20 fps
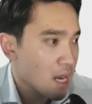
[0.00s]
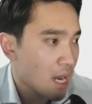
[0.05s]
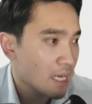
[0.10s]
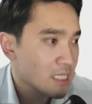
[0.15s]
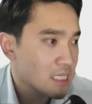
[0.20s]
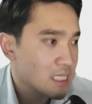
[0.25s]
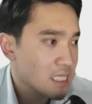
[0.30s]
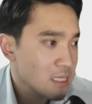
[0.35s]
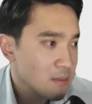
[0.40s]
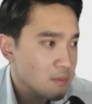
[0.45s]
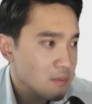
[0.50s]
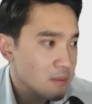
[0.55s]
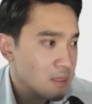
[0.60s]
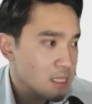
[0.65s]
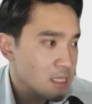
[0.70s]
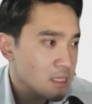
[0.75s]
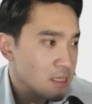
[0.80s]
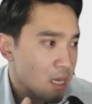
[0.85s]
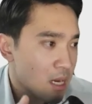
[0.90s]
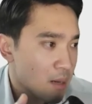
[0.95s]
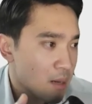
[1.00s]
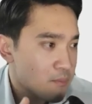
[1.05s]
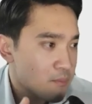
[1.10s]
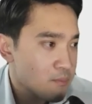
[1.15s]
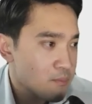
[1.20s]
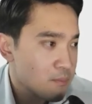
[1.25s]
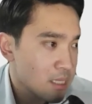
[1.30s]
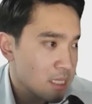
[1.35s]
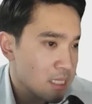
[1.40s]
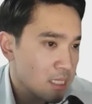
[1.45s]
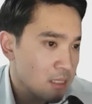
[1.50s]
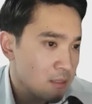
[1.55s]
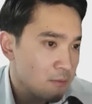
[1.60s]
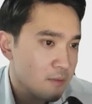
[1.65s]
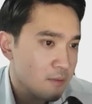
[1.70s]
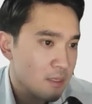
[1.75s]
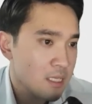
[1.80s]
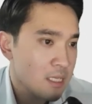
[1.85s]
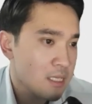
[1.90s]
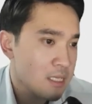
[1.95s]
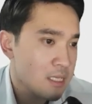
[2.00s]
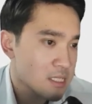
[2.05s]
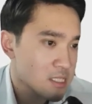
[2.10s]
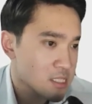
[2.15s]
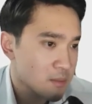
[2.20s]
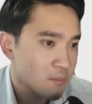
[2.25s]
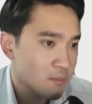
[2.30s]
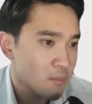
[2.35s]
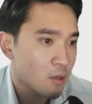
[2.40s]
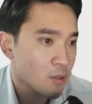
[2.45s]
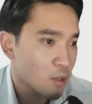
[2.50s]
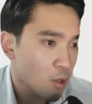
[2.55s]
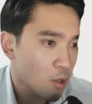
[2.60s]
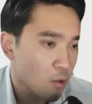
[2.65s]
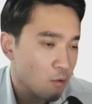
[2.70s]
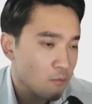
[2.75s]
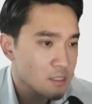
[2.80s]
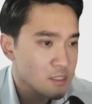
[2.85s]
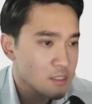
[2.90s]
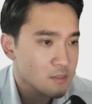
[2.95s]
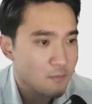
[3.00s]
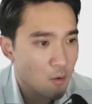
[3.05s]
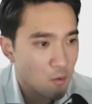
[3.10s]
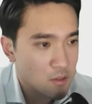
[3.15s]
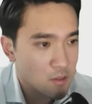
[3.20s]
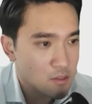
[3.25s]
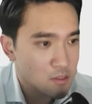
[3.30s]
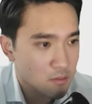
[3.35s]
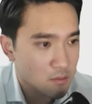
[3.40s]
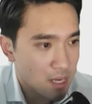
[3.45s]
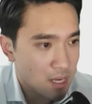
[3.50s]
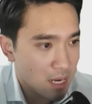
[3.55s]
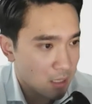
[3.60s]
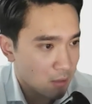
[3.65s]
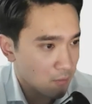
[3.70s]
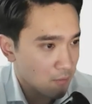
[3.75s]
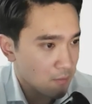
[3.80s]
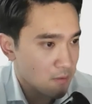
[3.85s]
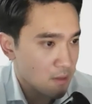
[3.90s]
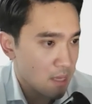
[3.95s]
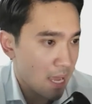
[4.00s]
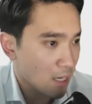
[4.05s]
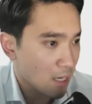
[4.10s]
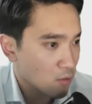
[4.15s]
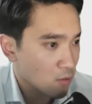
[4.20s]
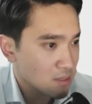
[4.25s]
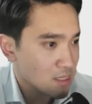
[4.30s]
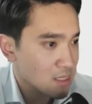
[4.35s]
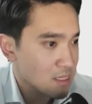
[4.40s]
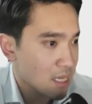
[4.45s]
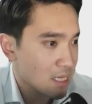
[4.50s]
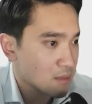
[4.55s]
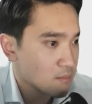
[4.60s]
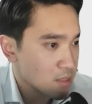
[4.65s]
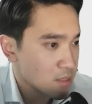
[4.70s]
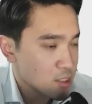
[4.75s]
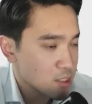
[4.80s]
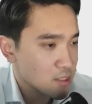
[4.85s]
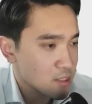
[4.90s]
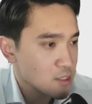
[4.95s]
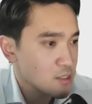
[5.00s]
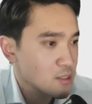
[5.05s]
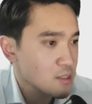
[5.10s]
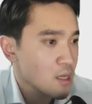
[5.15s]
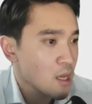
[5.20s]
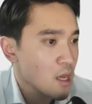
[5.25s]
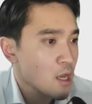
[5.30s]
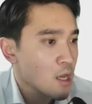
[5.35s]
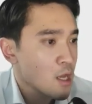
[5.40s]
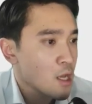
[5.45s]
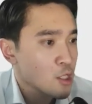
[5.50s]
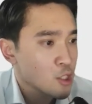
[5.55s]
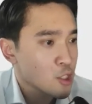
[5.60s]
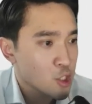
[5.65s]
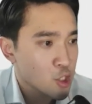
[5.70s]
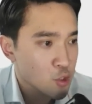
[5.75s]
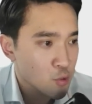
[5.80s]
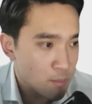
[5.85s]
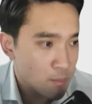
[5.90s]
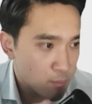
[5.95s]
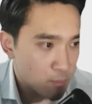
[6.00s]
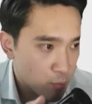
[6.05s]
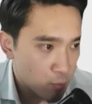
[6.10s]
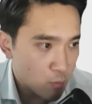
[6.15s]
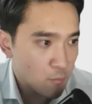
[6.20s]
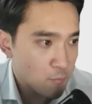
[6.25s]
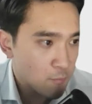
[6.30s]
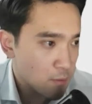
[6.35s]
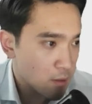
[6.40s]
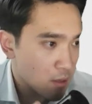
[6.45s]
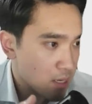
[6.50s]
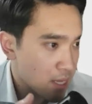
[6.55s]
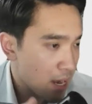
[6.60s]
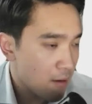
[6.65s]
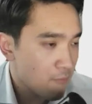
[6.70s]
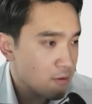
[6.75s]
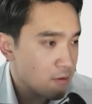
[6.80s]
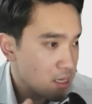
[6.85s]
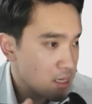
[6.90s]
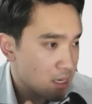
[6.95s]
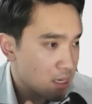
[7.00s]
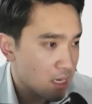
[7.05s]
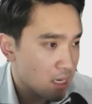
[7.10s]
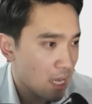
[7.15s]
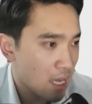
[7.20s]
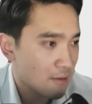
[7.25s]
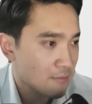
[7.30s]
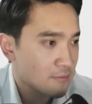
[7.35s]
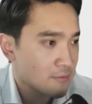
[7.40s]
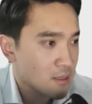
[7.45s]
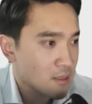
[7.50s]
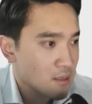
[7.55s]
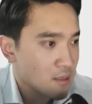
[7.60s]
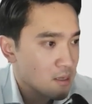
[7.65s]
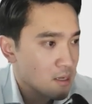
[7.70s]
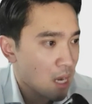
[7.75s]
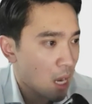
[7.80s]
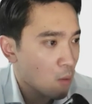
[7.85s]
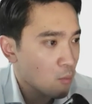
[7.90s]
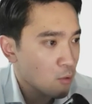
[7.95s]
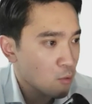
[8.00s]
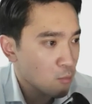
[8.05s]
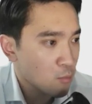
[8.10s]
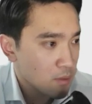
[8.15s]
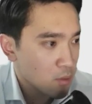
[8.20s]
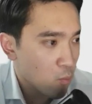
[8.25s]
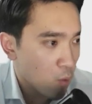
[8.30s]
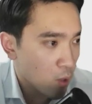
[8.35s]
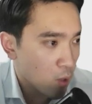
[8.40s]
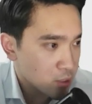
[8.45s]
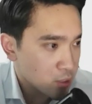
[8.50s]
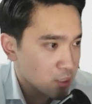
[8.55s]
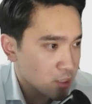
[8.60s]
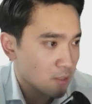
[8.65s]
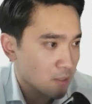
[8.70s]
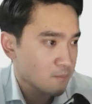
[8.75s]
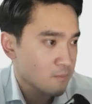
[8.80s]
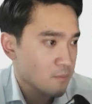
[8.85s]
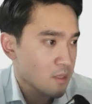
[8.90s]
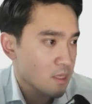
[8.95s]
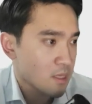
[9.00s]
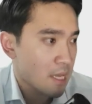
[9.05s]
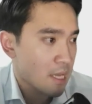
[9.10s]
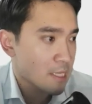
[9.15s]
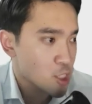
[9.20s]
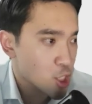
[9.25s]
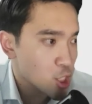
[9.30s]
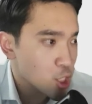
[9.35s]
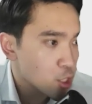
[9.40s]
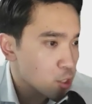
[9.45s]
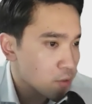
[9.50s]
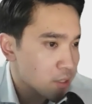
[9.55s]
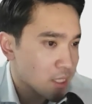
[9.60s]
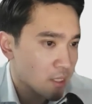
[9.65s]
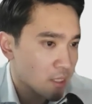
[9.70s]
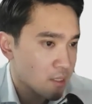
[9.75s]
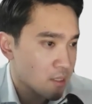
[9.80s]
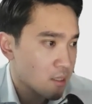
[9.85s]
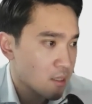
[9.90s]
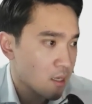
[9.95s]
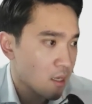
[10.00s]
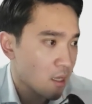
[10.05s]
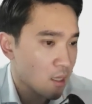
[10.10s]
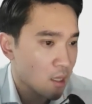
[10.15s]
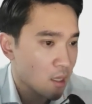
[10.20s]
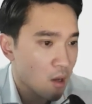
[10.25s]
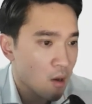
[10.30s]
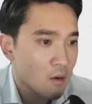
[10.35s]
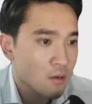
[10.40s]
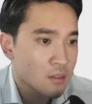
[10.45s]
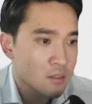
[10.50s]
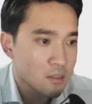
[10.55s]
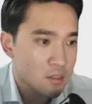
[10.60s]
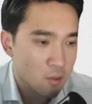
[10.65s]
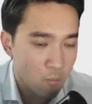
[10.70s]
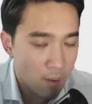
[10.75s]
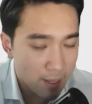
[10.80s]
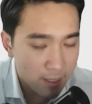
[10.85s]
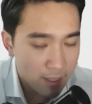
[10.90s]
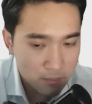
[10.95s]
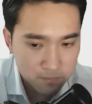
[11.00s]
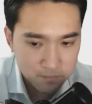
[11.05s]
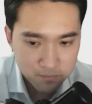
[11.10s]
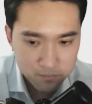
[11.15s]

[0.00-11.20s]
"I deeply believe in and support Clover's focus on health, equity, and missions to improve every life. I will be watching and cheering along the way."